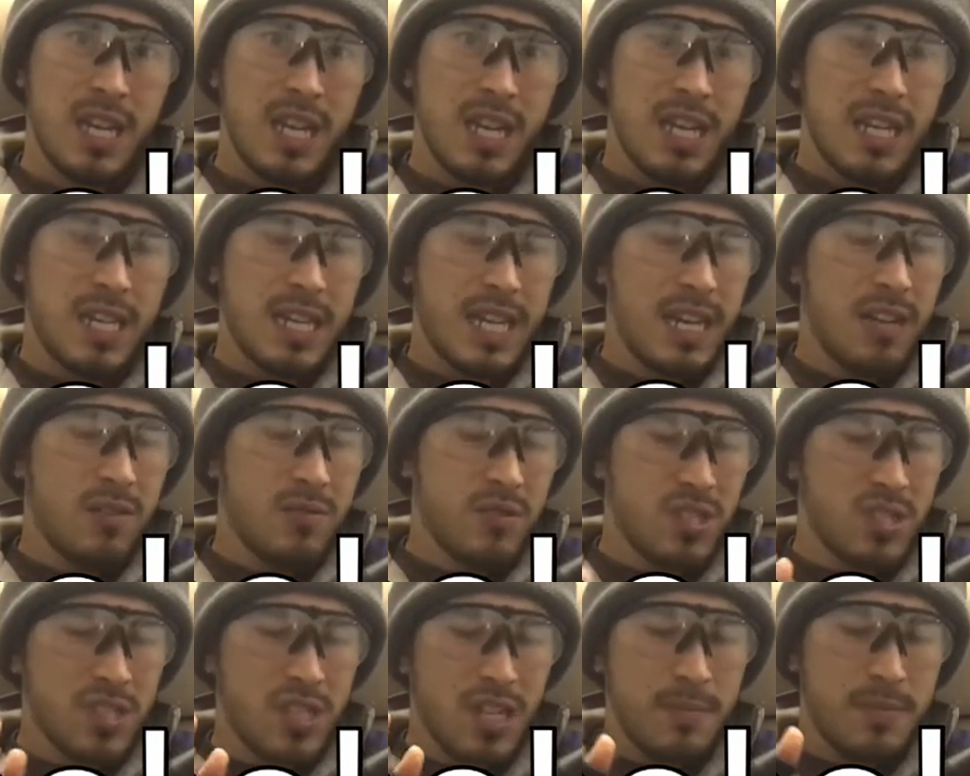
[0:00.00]
Now,
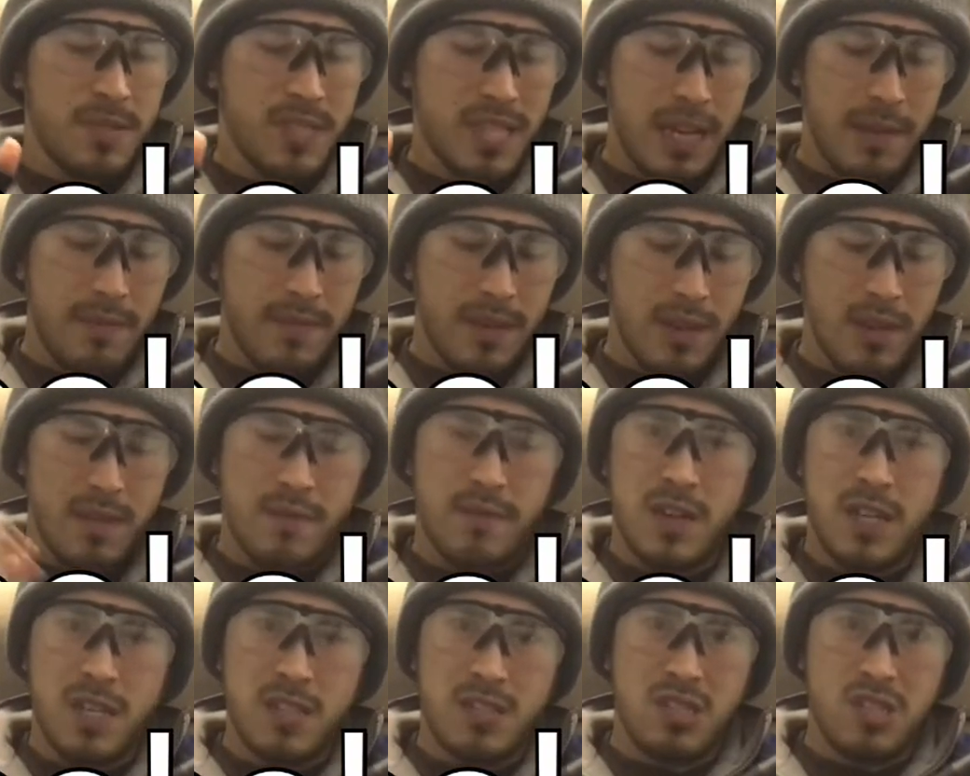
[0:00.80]
snipers have their
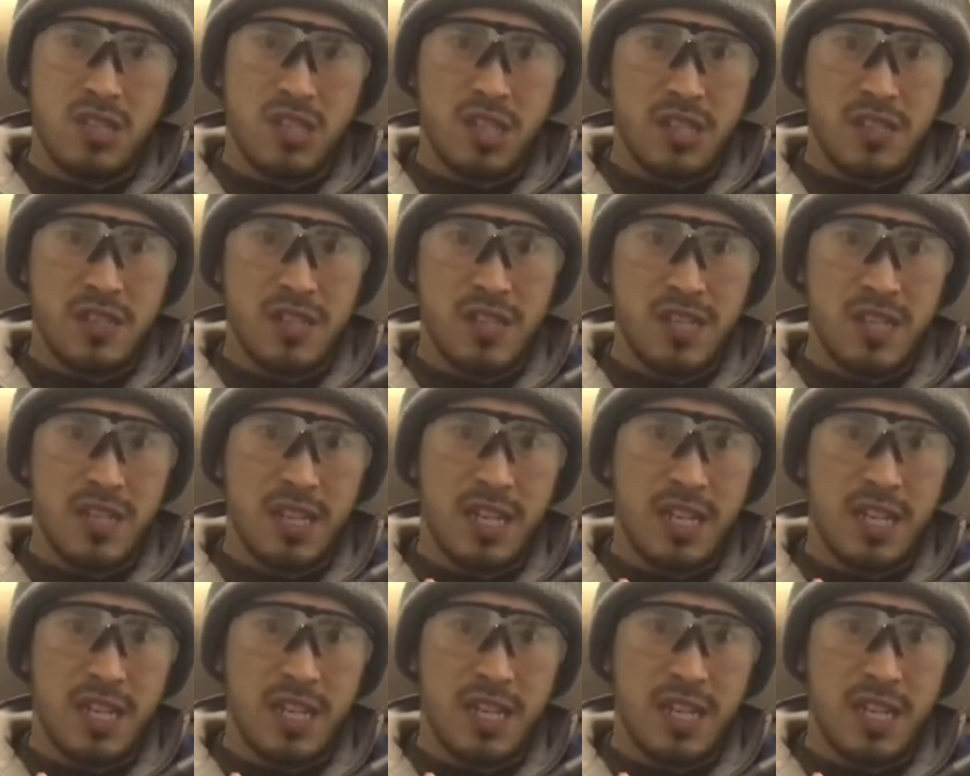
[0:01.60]
advantages